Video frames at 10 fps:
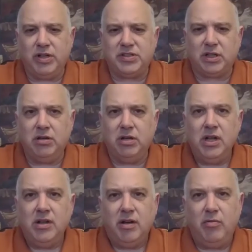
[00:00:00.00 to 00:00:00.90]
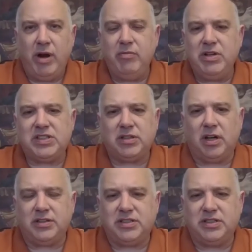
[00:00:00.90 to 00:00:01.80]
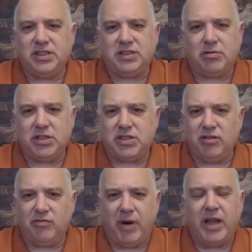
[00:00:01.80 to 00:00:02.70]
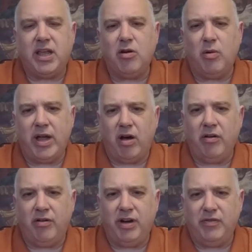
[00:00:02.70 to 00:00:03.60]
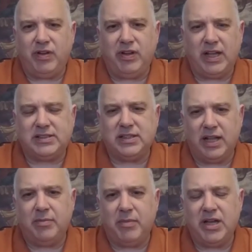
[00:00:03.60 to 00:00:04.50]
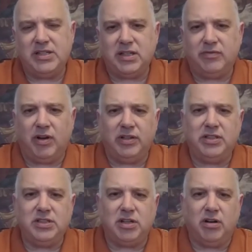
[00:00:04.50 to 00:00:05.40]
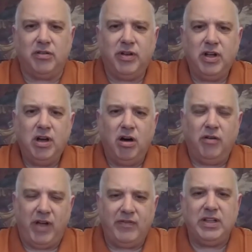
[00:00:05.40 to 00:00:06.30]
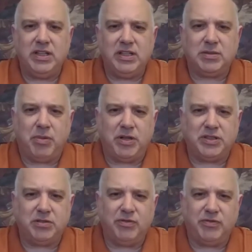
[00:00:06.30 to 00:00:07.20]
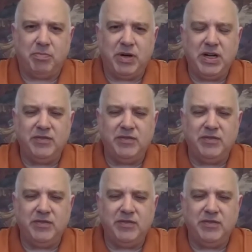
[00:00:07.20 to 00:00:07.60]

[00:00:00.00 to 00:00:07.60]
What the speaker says: order. So when we start, it's just a question of breaking away on reef. And that's another major advantage of having this deposit with the